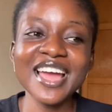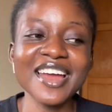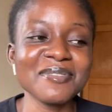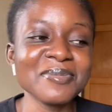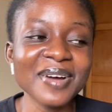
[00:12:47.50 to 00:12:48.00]

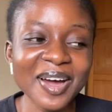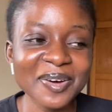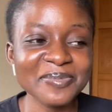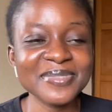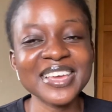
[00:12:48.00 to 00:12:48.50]
I remember
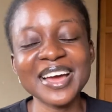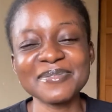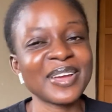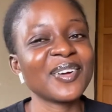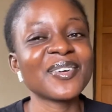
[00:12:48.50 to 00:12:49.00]
how me and
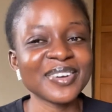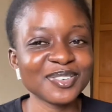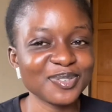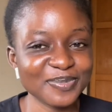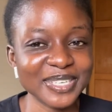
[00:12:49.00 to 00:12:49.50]
my
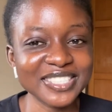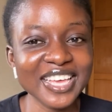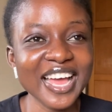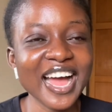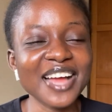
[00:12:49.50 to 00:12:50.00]
current roommate,
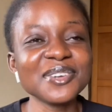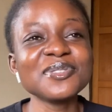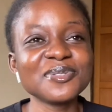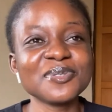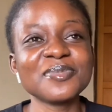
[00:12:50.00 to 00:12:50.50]
I
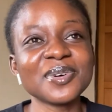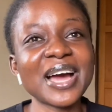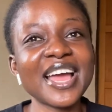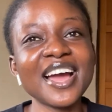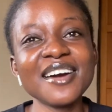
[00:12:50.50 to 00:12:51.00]
don't know,
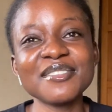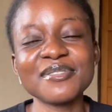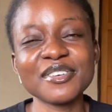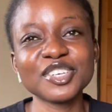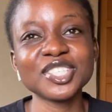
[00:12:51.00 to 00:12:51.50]
but I have a
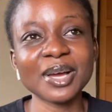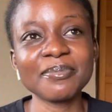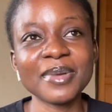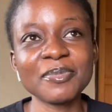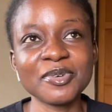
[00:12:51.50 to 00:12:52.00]
very sharp
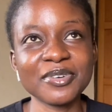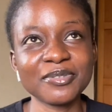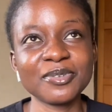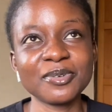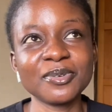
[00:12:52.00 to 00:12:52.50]
memory
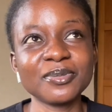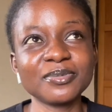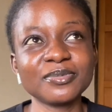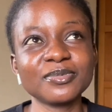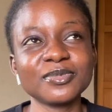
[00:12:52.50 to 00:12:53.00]
for
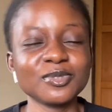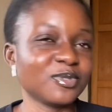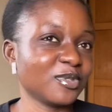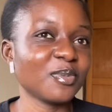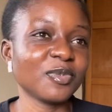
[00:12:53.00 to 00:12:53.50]

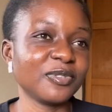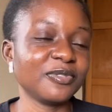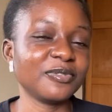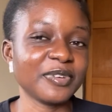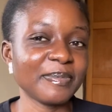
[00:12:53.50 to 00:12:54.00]
some
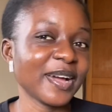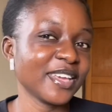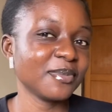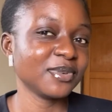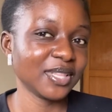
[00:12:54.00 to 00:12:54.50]
of
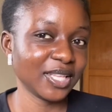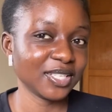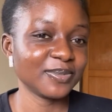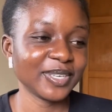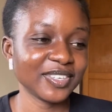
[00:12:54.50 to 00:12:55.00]
remarkable
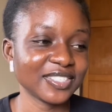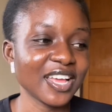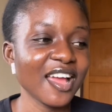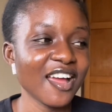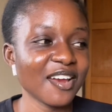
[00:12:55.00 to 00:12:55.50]
things, because
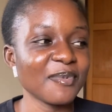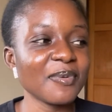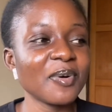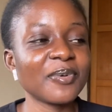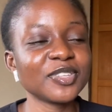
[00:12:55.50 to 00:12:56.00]
I
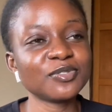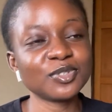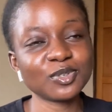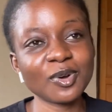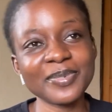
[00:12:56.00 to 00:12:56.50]
remember we went to
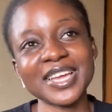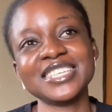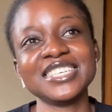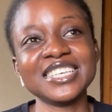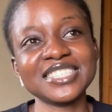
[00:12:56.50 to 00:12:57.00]
photocopy at
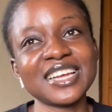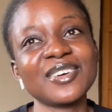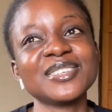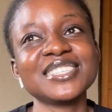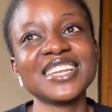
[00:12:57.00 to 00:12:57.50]
the gates and I
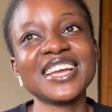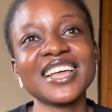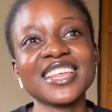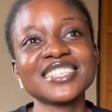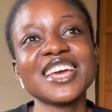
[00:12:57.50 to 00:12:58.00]
was telling her
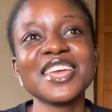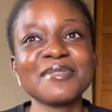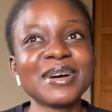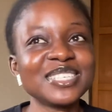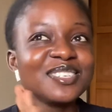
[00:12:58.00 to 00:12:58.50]
that
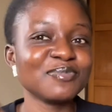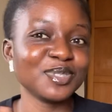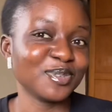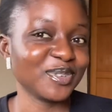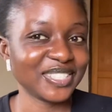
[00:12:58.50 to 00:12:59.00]
imagine if
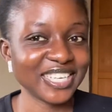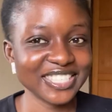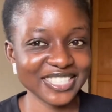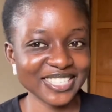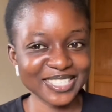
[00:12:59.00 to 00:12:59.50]
both of us get
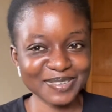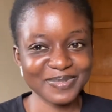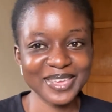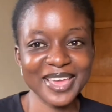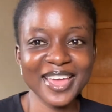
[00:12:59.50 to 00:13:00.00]
internship
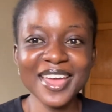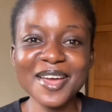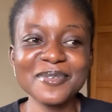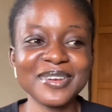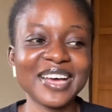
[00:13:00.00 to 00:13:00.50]
here,
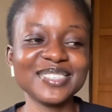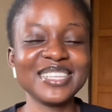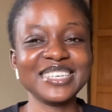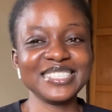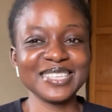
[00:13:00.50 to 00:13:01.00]
we now
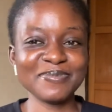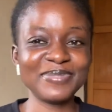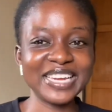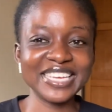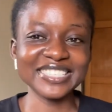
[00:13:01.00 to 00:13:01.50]
stay in the same
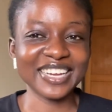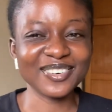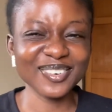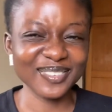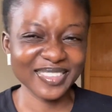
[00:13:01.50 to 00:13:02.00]
place and
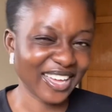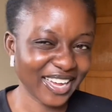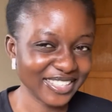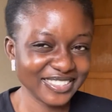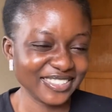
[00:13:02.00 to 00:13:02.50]
all of
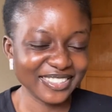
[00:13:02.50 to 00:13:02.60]
that.